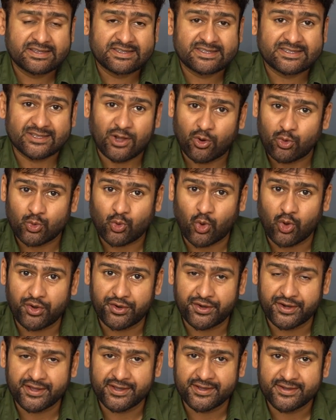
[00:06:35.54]
Sound
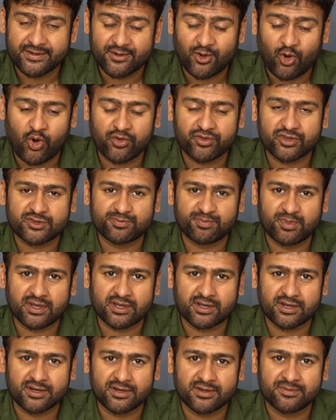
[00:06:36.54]
quality on the
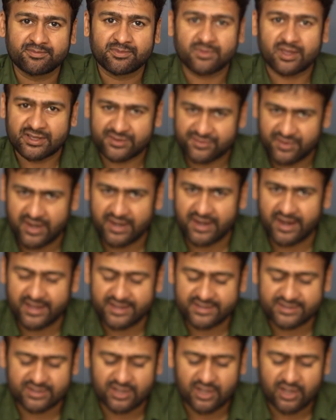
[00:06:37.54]
speaker is very
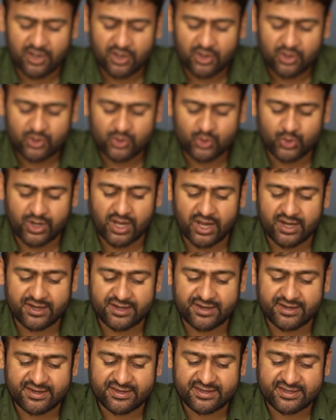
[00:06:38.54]
nice. You
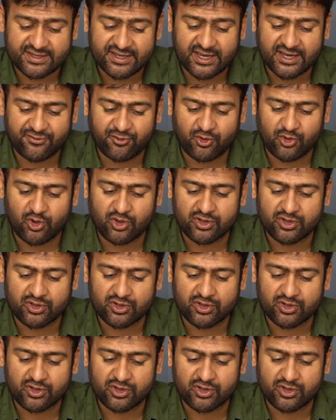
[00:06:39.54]
can see it for